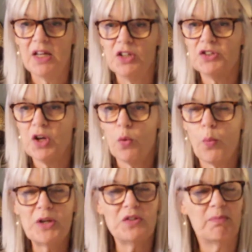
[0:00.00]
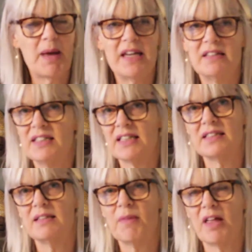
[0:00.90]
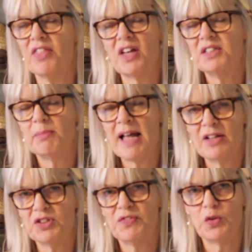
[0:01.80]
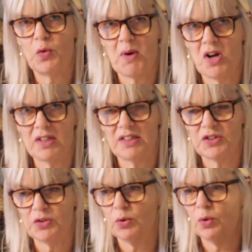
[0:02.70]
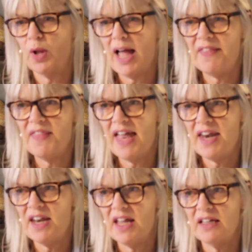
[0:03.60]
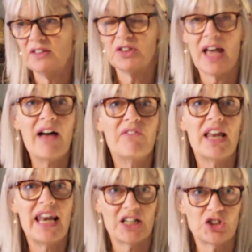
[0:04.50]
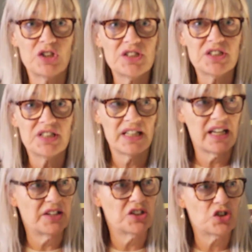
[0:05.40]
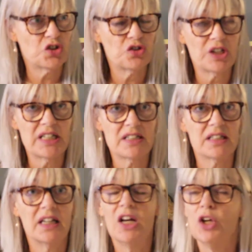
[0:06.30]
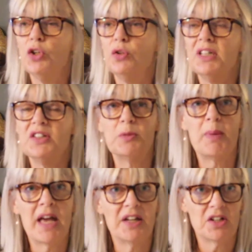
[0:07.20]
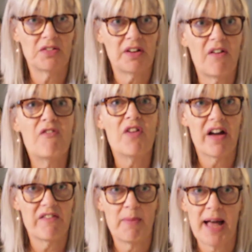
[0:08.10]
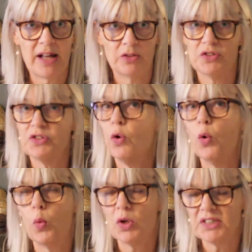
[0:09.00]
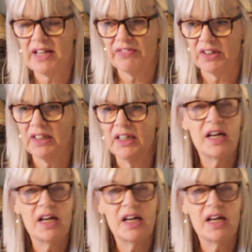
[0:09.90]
So when you've paid £30 for your market stall, and then to have electricity in a street, you need to pay another £5 or whatever.